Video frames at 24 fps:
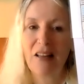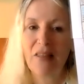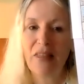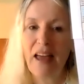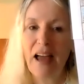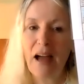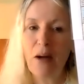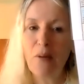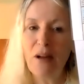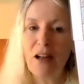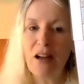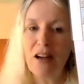
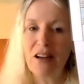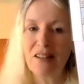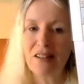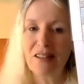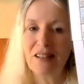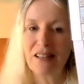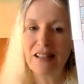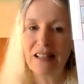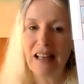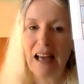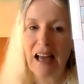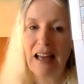there we are
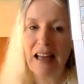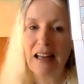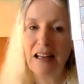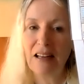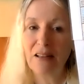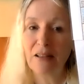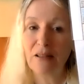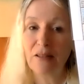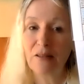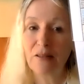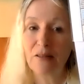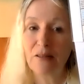
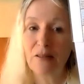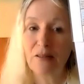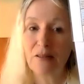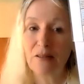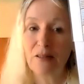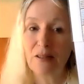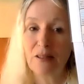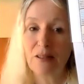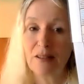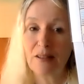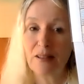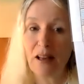today.
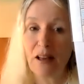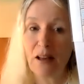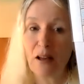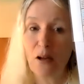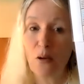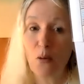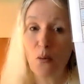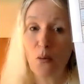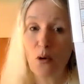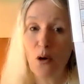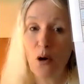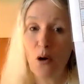
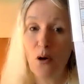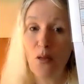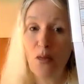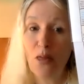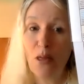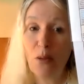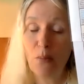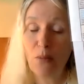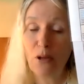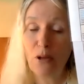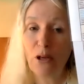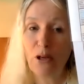So we're on
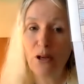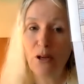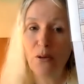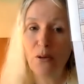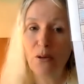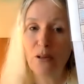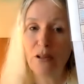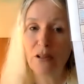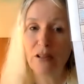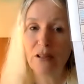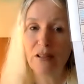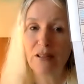the
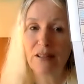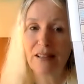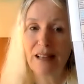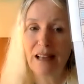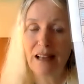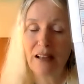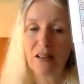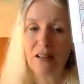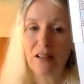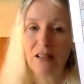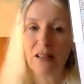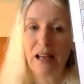blue,
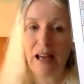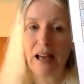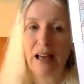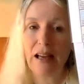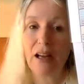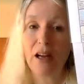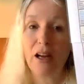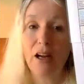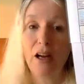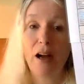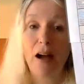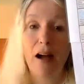second
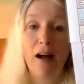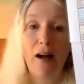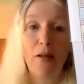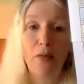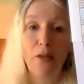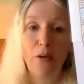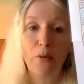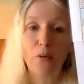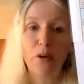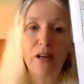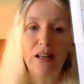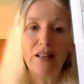day. And
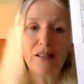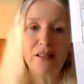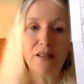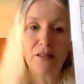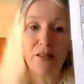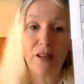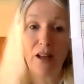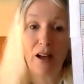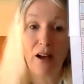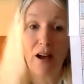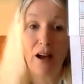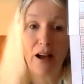the
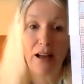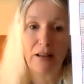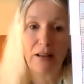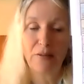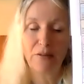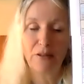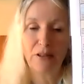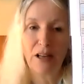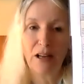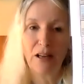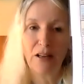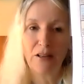reason that
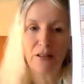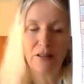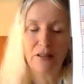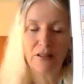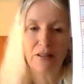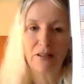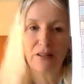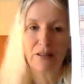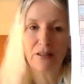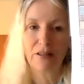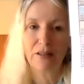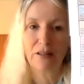I've done
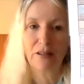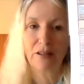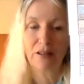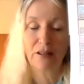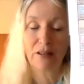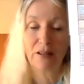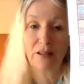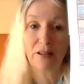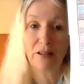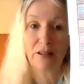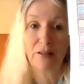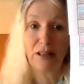
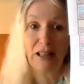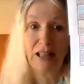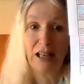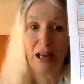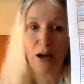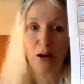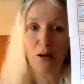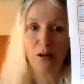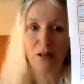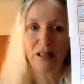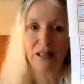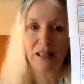the
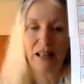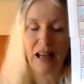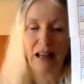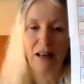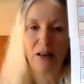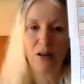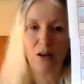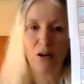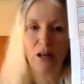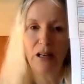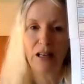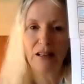video today,
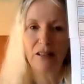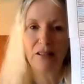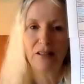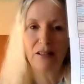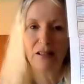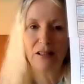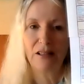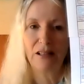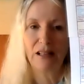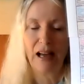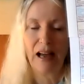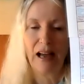not
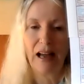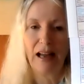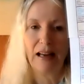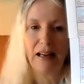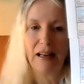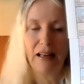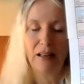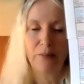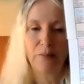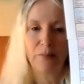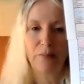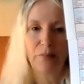
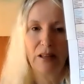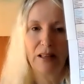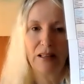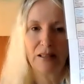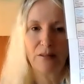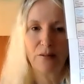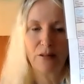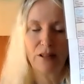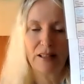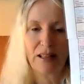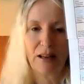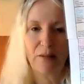yesterday,
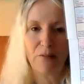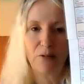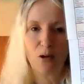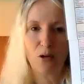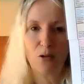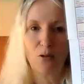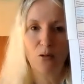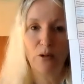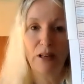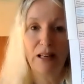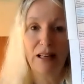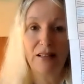is for
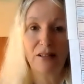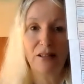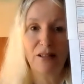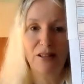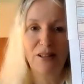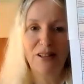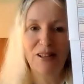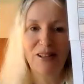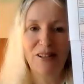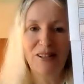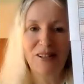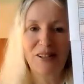several
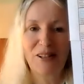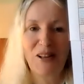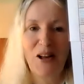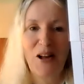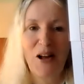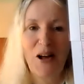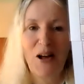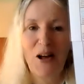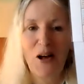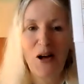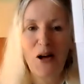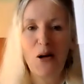reasons.
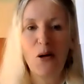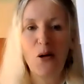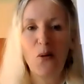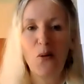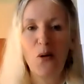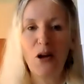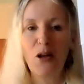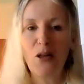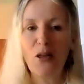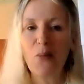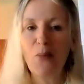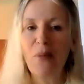But
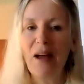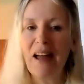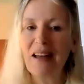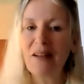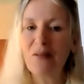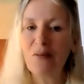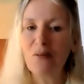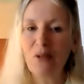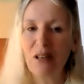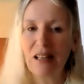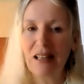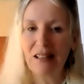one of the
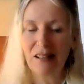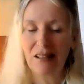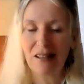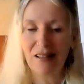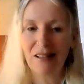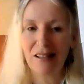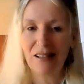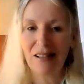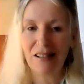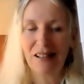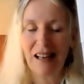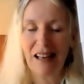main
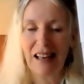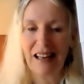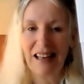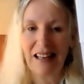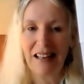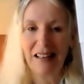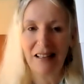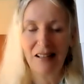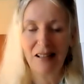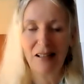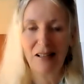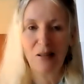reasons
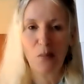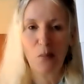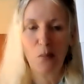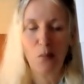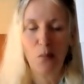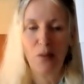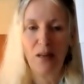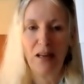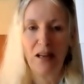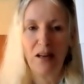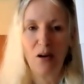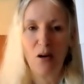is
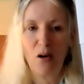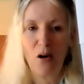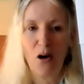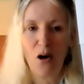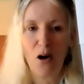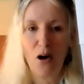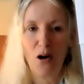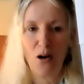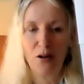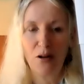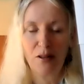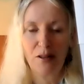
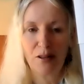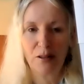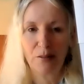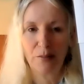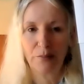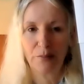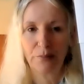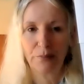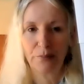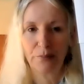because